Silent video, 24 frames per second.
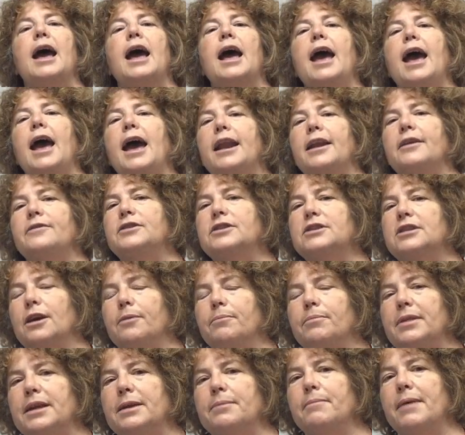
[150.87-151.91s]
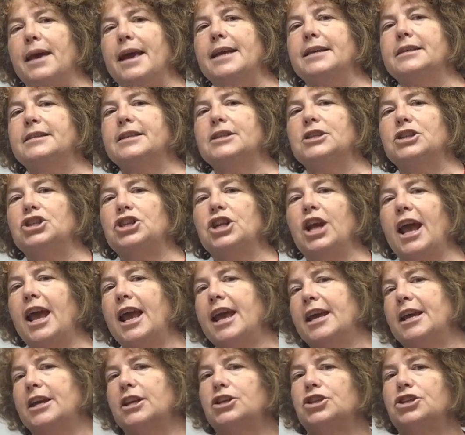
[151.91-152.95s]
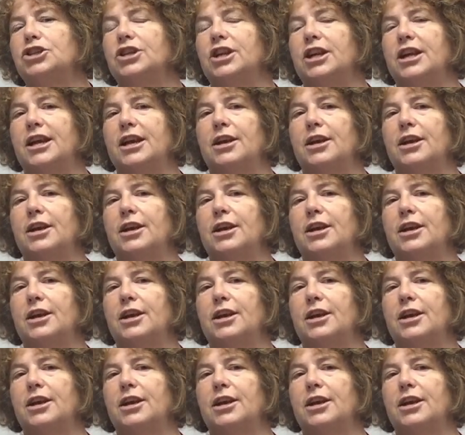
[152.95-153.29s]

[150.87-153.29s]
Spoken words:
And if something makes it change,